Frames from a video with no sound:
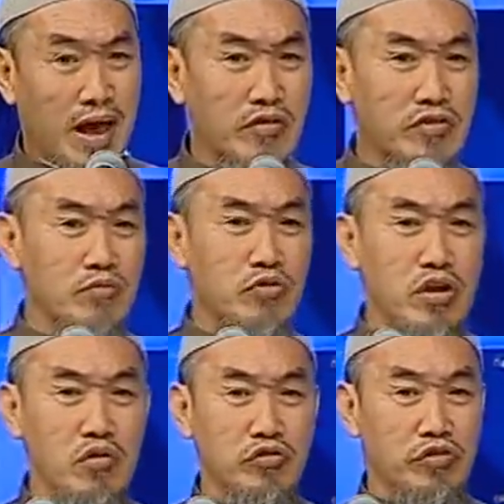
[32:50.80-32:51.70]
The custom
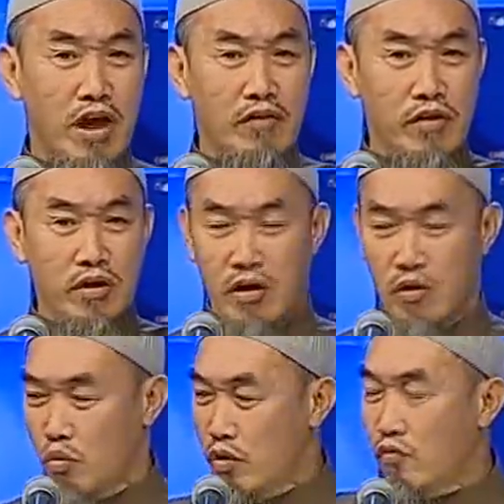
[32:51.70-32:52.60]
see you travel
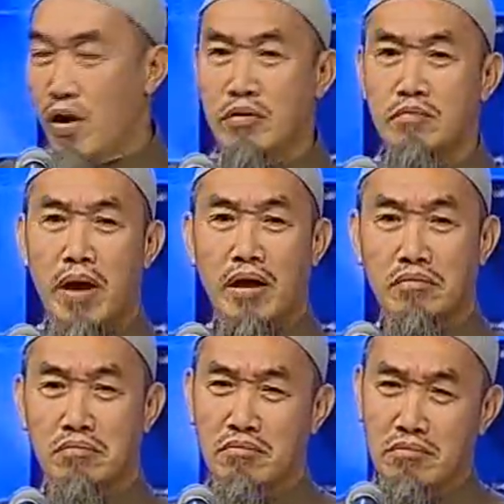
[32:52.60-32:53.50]
with one
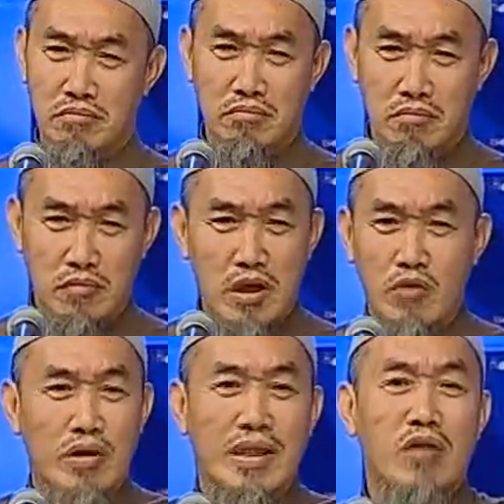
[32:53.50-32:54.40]
bag.
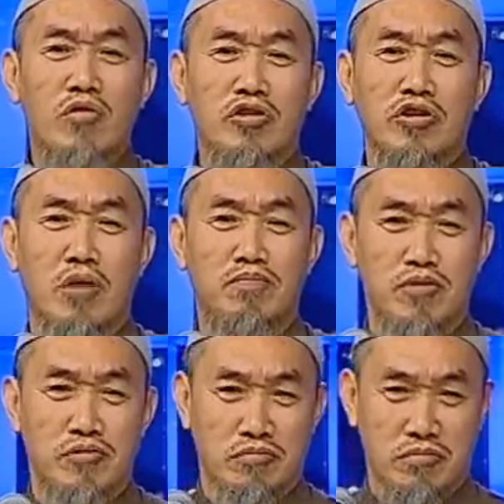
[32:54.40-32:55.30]
He will never
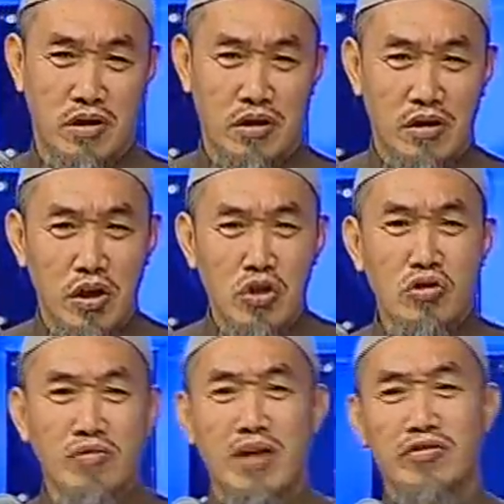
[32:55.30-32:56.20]
stop you.
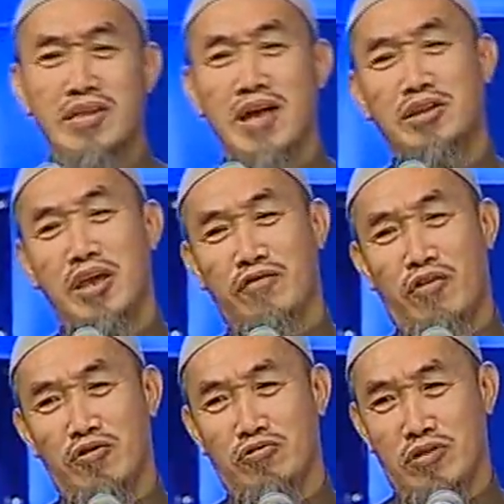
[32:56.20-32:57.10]
He know there's
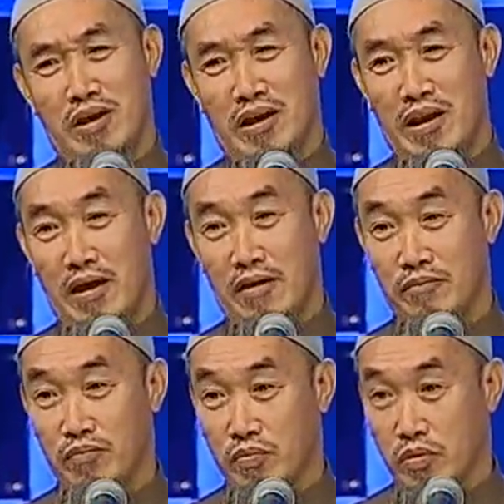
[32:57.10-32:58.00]
nothing for you to declare.